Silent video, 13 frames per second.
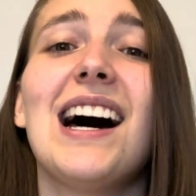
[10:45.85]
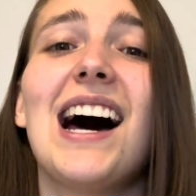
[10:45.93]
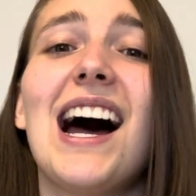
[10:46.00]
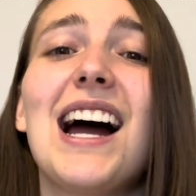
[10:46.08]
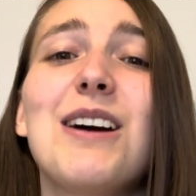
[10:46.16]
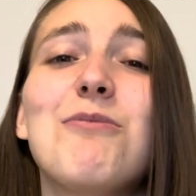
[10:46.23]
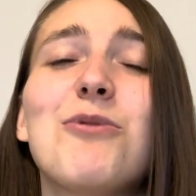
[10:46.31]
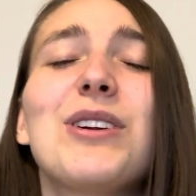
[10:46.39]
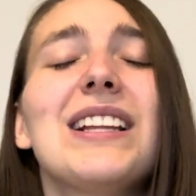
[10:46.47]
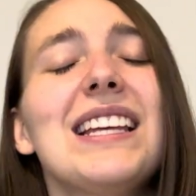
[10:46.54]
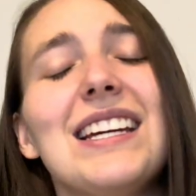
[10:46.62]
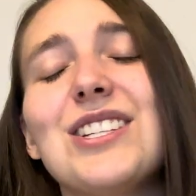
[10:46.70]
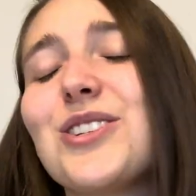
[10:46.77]
I am
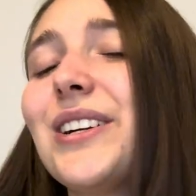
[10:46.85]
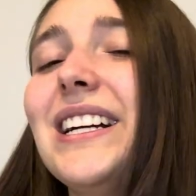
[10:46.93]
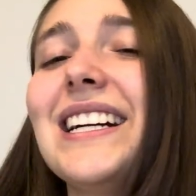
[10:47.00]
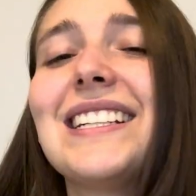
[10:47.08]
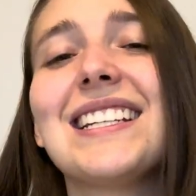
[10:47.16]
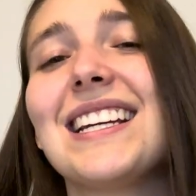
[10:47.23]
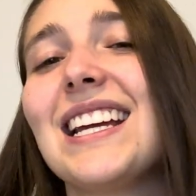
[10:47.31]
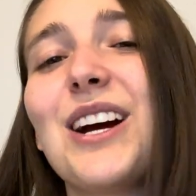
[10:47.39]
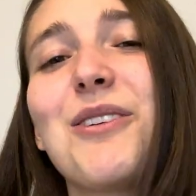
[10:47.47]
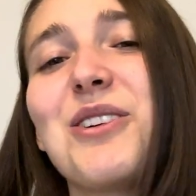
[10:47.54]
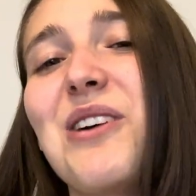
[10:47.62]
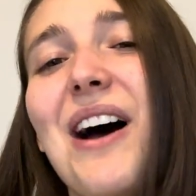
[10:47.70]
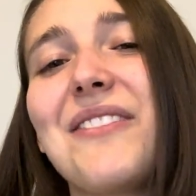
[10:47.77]
really intrigued to hear
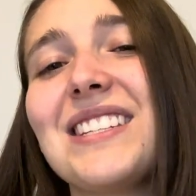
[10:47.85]
what you have